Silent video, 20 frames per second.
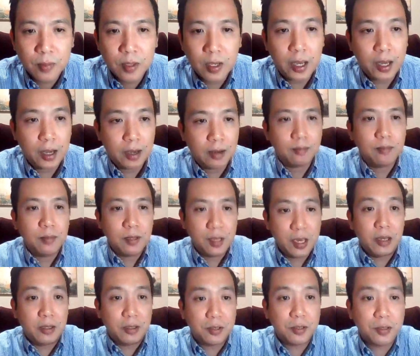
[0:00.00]
Uh,
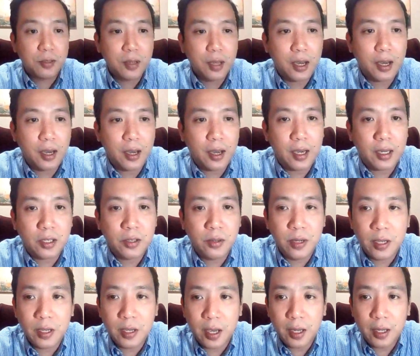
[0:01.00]
yes, uh,
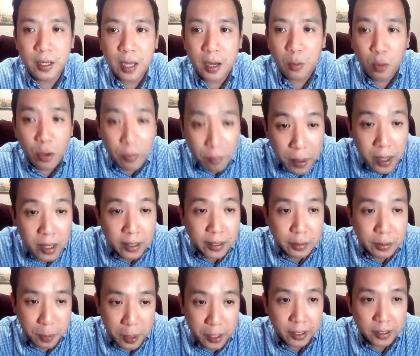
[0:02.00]
actually, and uh, we've been
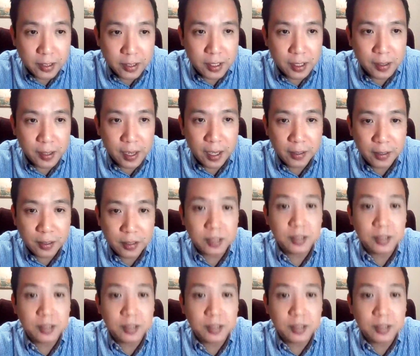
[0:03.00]
experiencing that